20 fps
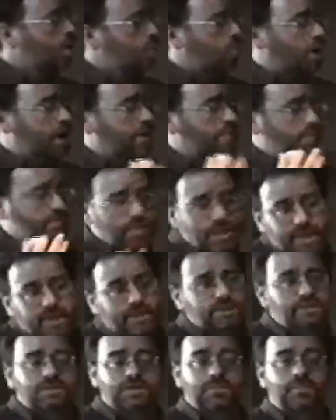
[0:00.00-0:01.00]
what it
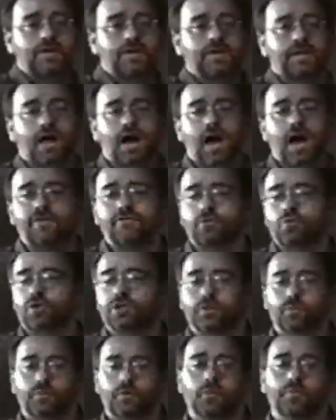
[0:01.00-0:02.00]
means to be alive and
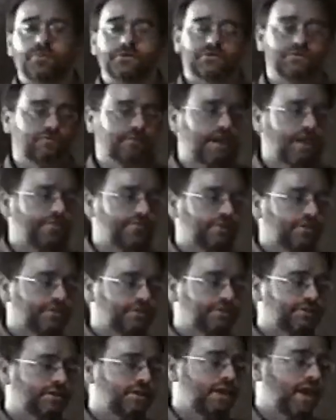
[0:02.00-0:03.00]
what the purpose of life
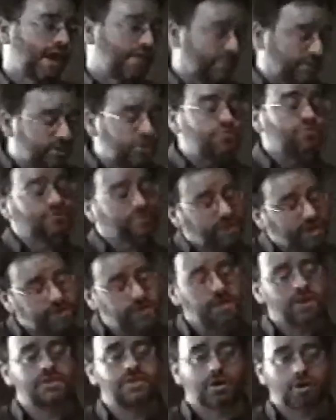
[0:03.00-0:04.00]
is. And this is
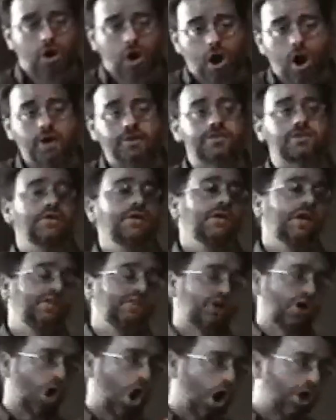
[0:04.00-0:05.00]
reflected in their art,
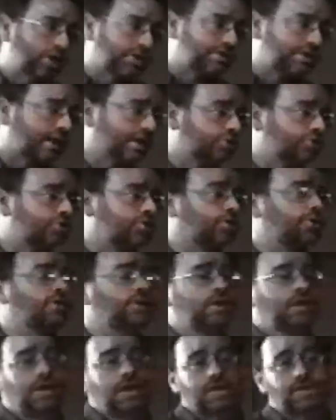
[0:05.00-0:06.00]
in their architecture,
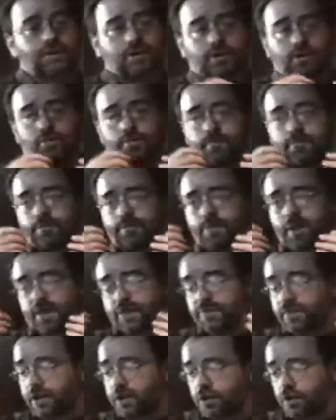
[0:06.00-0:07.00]
in their,
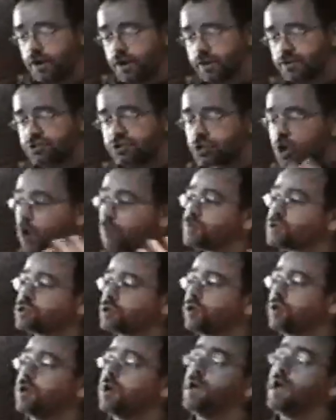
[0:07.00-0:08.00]
in their uh, sculpture,